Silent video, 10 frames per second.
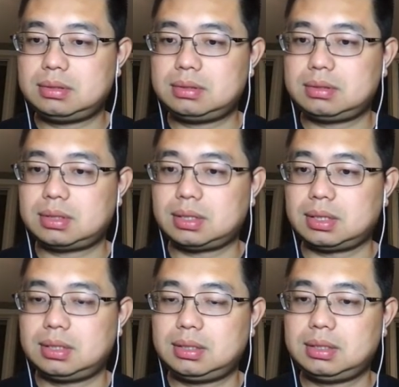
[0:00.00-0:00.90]
okay
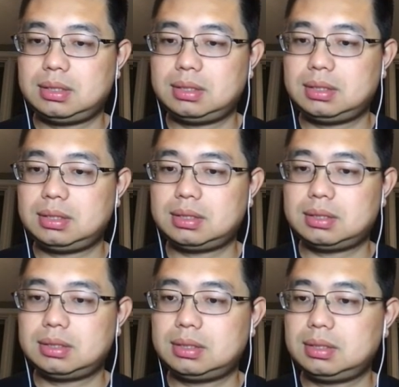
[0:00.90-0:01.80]

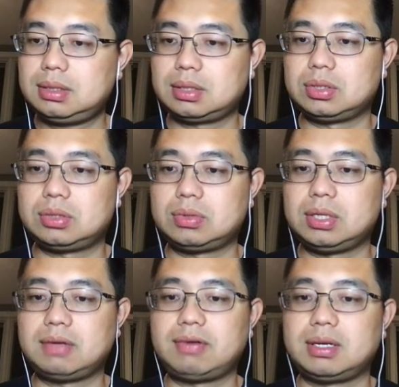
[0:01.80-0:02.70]
just three
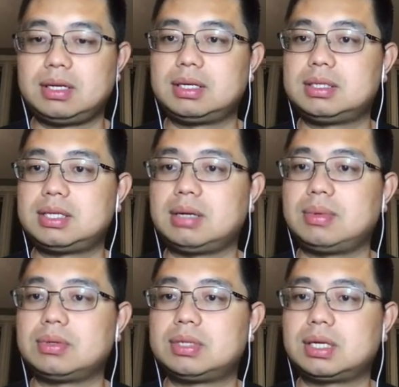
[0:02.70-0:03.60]
different uh,
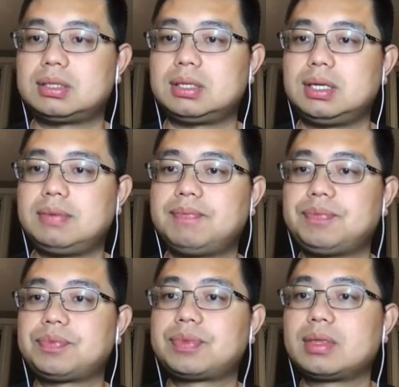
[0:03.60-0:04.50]
tables actually
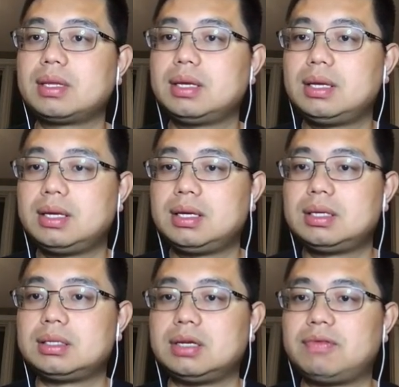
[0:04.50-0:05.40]

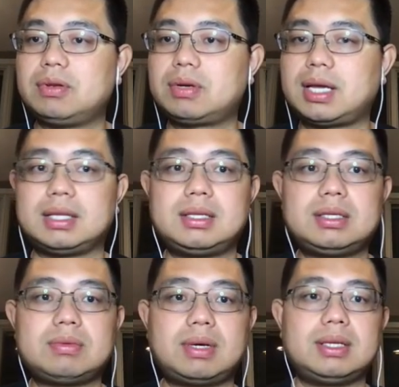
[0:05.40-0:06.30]
so if you look at
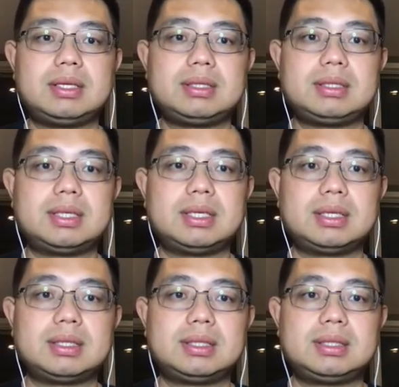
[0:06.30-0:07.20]
this one the
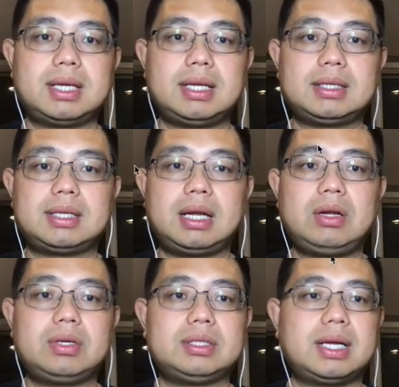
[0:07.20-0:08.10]

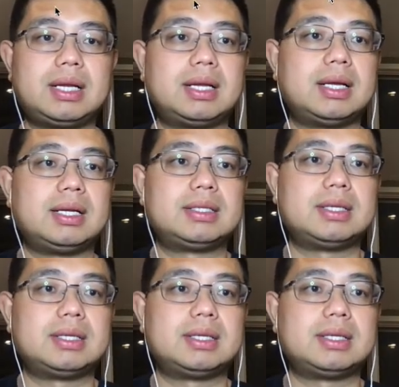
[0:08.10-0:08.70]
downloaded data it's a